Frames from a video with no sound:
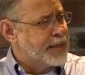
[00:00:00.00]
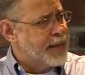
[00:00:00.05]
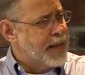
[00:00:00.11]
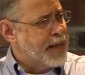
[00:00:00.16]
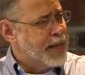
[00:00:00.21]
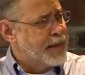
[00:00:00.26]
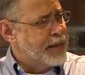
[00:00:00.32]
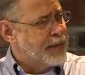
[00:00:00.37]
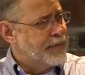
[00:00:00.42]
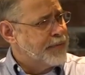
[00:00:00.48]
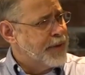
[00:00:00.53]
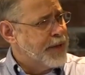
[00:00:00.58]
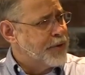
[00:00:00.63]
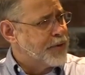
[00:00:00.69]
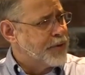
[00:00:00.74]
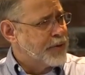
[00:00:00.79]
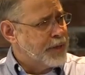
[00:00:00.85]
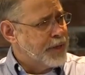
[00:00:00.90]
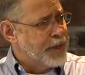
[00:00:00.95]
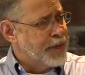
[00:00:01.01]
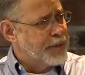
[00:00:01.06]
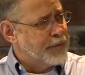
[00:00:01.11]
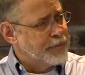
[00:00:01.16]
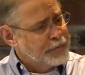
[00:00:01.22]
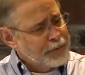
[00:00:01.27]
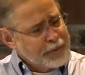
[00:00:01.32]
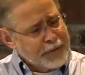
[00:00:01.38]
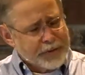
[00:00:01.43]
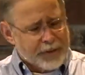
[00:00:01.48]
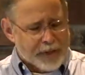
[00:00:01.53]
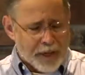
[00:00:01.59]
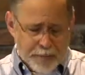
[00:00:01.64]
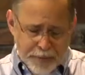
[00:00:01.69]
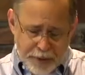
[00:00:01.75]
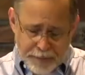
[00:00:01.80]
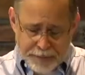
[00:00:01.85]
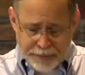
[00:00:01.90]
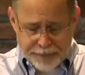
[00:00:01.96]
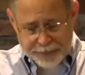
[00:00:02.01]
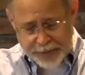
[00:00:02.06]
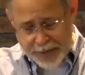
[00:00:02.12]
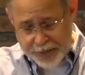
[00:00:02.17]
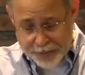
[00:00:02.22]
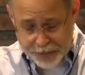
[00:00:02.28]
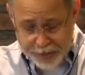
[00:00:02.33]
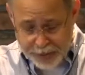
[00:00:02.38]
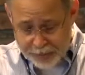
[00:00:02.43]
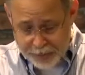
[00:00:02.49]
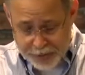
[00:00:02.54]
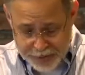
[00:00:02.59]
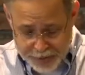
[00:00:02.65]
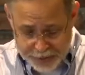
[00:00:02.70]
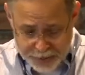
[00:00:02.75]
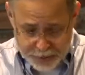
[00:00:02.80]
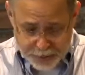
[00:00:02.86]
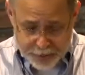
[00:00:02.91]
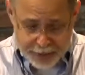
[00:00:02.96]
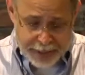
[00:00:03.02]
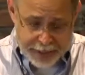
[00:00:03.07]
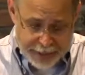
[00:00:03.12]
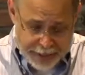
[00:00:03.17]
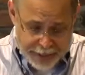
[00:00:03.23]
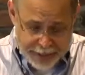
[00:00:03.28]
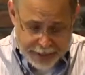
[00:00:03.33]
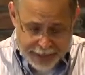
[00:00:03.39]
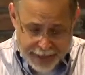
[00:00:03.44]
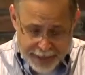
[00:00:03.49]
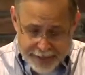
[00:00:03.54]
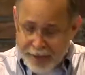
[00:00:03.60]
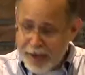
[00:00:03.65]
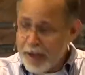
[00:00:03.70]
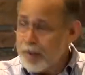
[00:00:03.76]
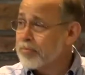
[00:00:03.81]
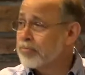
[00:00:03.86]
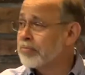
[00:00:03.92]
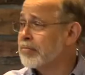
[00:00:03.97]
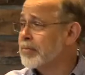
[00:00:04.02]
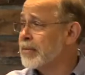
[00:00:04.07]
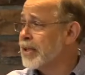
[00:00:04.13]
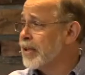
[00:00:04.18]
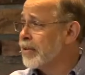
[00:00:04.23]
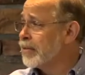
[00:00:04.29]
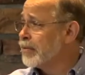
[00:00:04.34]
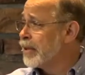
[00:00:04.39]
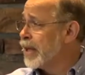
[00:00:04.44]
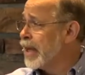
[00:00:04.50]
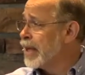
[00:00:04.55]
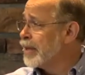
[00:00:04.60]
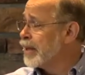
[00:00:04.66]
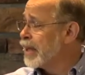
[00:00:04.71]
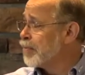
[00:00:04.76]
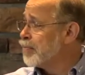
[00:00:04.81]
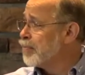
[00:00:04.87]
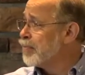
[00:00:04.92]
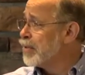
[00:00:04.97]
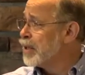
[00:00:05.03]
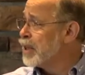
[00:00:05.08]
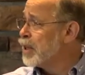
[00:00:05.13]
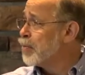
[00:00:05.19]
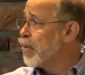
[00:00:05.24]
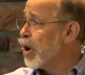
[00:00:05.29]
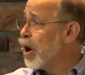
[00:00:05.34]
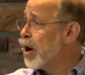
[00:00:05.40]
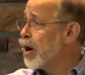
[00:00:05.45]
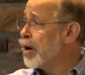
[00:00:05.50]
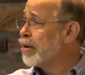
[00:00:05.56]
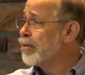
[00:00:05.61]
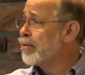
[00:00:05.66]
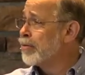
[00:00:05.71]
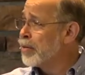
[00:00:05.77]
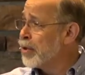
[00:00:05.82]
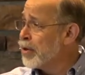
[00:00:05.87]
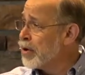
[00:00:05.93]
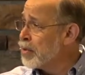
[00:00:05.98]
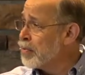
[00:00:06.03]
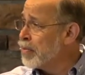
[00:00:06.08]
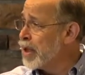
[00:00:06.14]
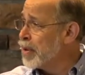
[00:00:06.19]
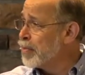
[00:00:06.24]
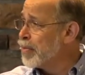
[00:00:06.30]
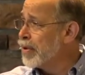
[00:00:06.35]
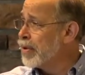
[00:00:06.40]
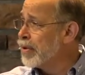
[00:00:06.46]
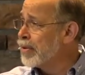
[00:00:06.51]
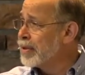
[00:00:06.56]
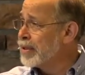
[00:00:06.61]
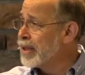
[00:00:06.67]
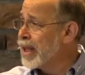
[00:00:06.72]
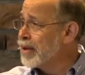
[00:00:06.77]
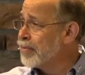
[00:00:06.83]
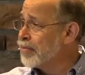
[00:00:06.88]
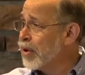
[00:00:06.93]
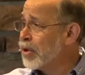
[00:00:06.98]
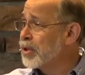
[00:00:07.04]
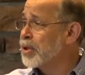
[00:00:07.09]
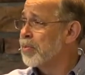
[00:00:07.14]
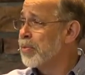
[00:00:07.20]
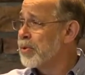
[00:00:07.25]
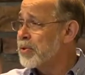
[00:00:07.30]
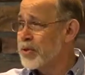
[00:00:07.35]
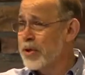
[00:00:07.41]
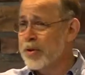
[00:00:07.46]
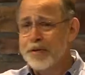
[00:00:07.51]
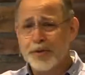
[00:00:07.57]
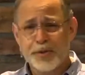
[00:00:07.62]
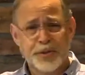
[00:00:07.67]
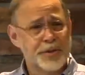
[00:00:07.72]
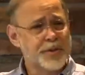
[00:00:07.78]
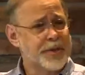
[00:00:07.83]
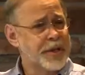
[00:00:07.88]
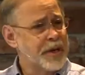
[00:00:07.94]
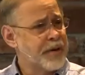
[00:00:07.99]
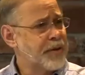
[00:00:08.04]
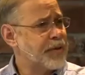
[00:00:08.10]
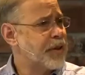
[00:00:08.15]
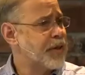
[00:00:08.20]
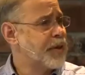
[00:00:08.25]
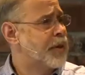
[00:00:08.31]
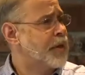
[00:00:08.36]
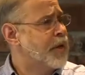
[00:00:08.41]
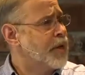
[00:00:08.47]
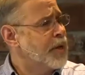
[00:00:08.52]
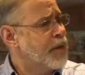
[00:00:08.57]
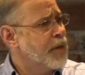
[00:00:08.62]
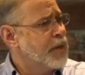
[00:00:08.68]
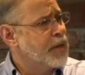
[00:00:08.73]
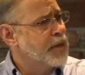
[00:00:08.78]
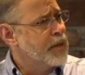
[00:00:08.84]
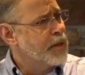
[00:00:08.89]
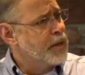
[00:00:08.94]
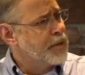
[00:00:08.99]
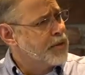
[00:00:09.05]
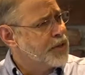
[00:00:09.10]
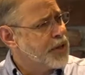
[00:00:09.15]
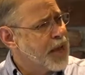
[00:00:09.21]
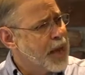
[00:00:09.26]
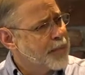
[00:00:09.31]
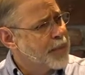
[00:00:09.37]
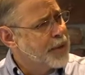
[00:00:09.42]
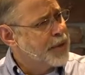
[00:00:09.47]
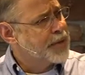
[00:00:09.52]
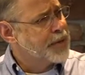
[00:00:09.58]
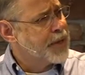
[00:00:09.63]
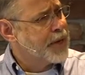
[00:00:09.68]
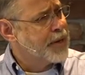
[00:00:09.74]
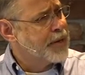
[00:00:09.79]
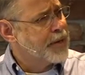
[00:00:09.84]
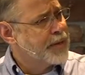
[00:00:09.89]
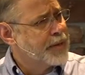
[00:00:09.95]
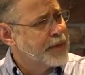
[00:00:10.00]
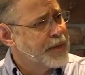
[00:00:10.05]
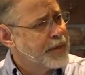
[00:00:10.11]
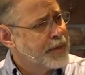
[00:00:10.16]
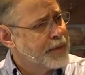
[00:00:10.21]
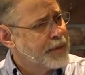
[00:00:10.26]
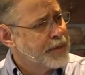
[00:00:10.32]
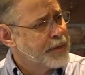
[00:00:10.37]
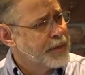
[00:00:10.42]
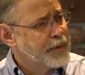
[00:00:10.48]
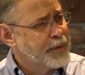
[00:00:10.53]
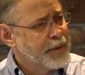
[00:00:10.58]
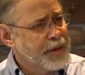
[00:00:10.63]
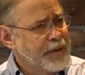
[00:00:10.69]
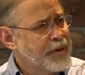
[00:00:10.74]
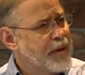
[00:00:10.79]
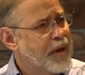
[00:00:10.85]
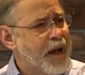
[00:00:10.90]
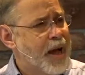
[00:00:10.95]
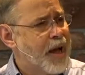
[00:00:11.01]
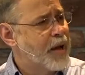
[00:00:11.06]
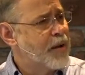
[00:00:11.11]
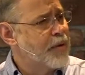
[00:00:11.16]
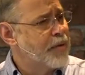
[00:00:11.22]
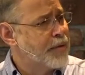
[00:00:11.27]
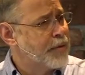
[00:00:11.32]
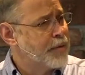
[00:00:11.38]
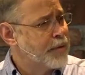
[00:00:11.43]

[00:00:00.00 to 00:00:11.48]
And then eventually, for a couple of interesting reasons, we ended up you know, and the, in the barn, 30 people, and then multiple services here in the, the shopping center. We don't know how.